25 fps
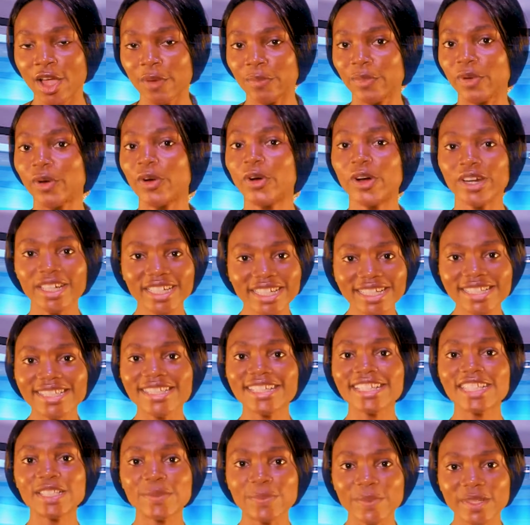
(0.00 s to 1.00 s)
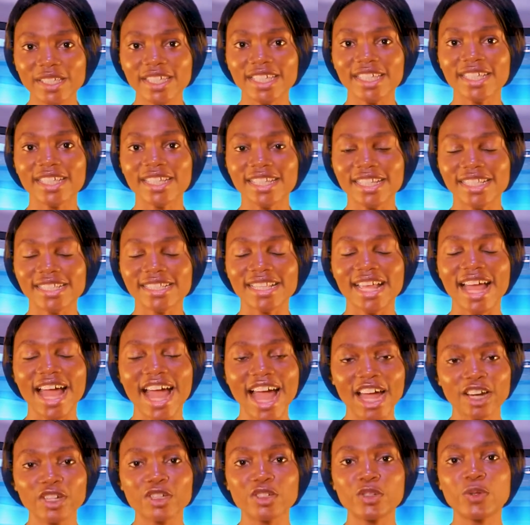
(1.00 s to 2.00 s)
But honestly speaking, his
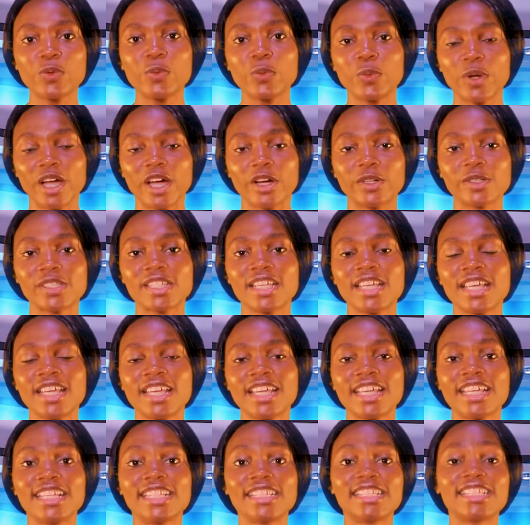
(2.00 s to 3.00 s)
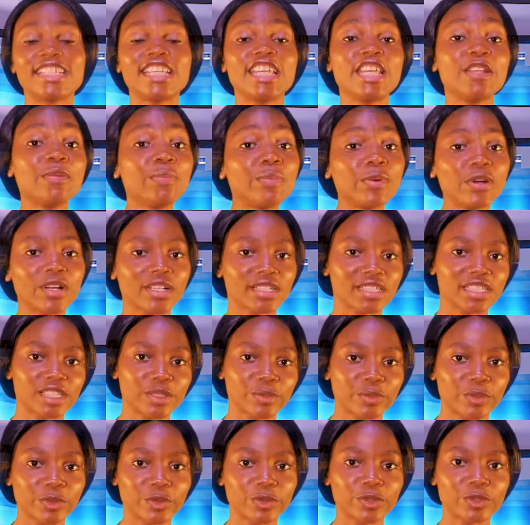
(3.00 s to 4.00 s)
actual wealth is
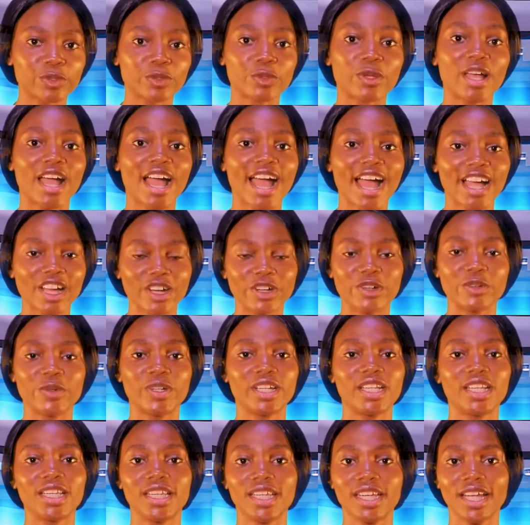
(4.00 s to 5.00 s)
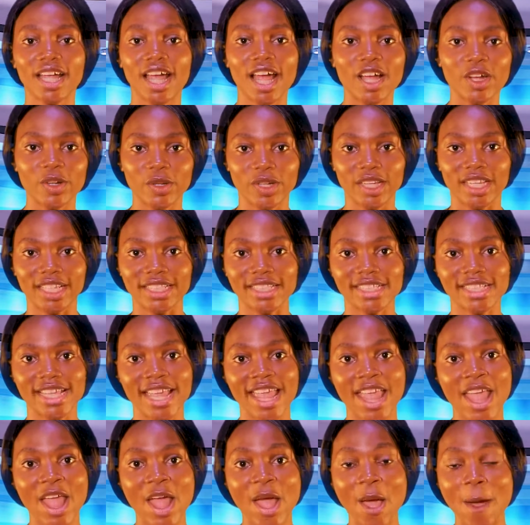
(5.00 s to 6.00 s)
impossible to accurately calculate.
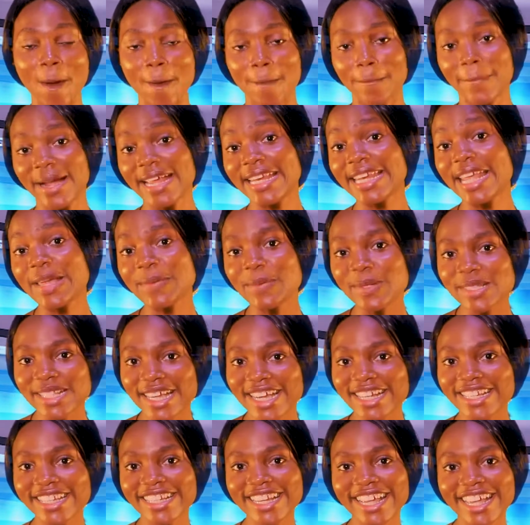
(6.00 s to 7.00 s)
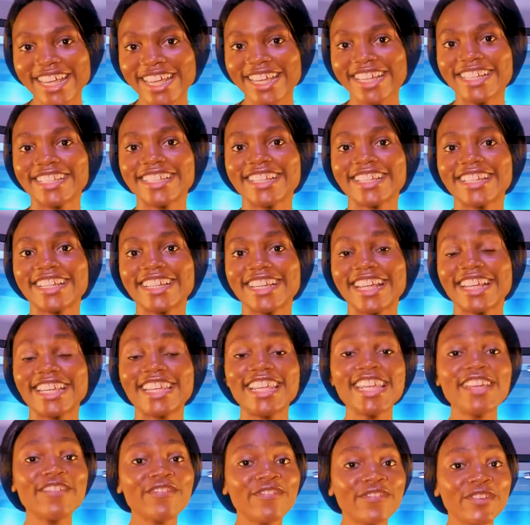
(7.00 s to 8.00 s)
My name is Adonai Kejenen,
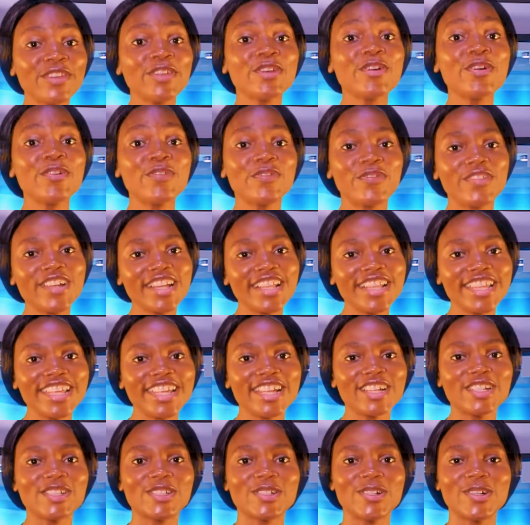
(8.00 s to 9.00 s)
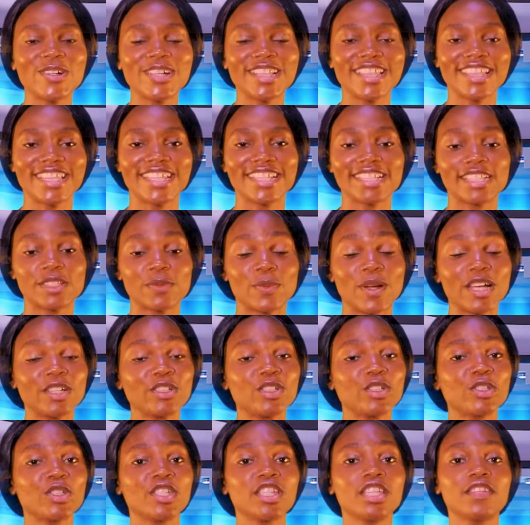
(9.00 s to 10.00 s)
and if you really enjoyed this, why
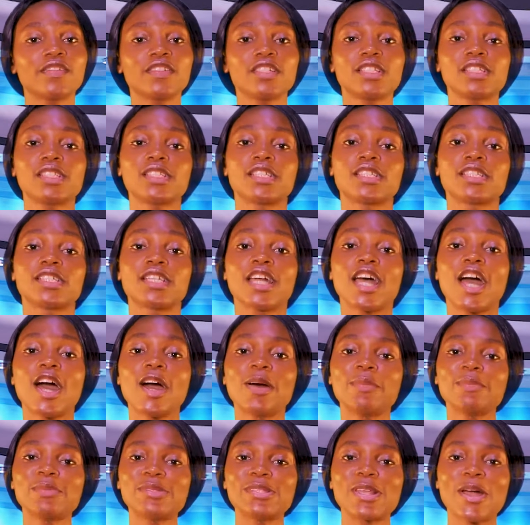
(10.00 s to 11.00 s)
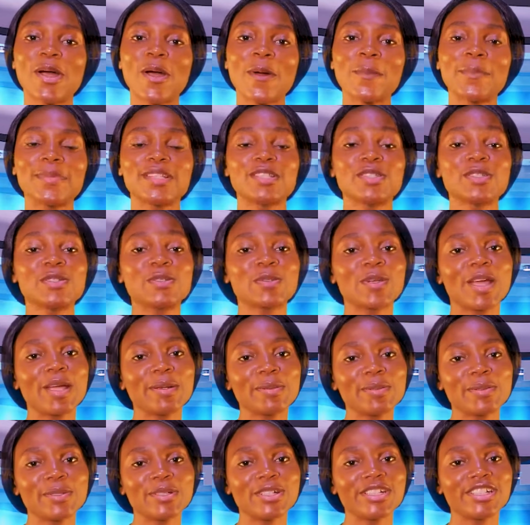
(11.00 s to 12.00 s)
don't you give us a thumbs up,
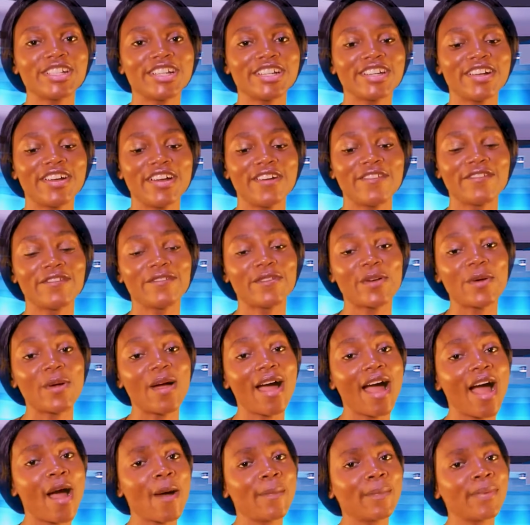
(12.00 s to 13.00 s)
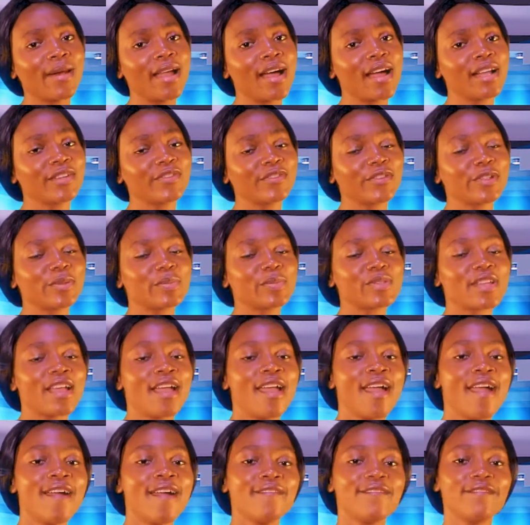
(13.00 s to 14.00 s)
subscribe to our channel, and follow our platforms,
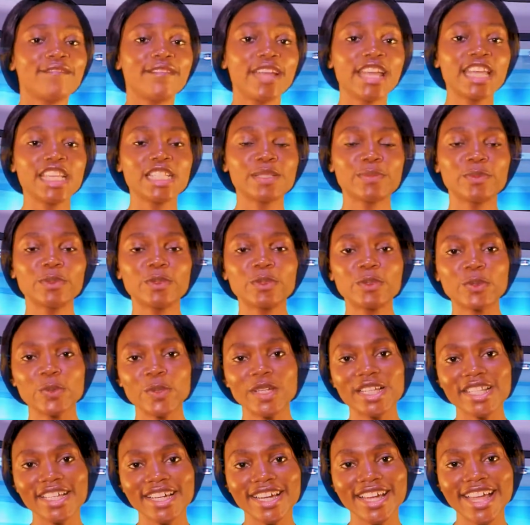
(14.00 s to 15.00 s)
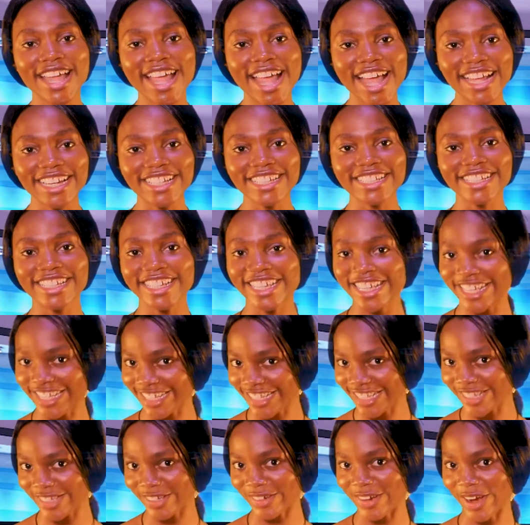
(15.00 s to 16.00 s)
Facebook, Twitter, and
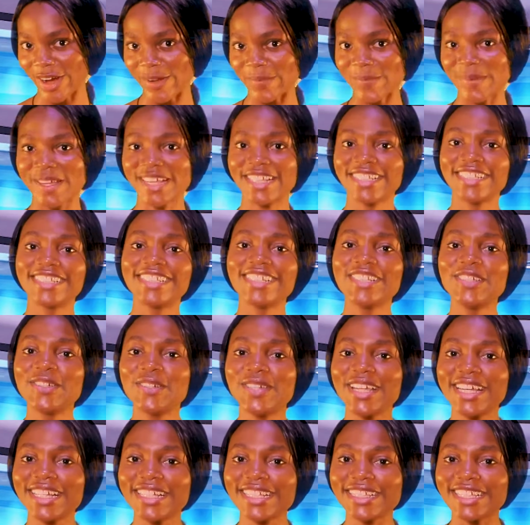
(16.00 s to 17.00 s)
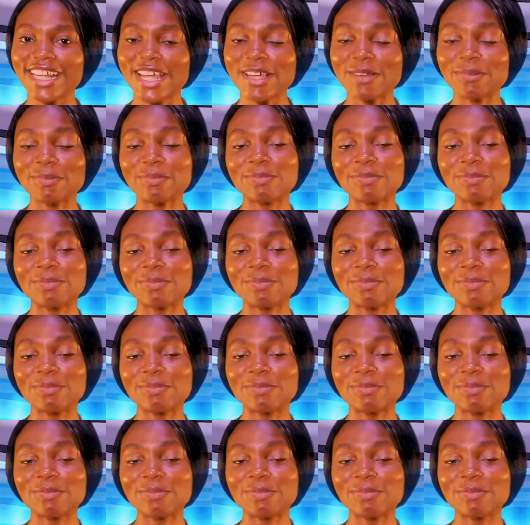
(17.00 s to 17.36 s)
Instagram. See you next time.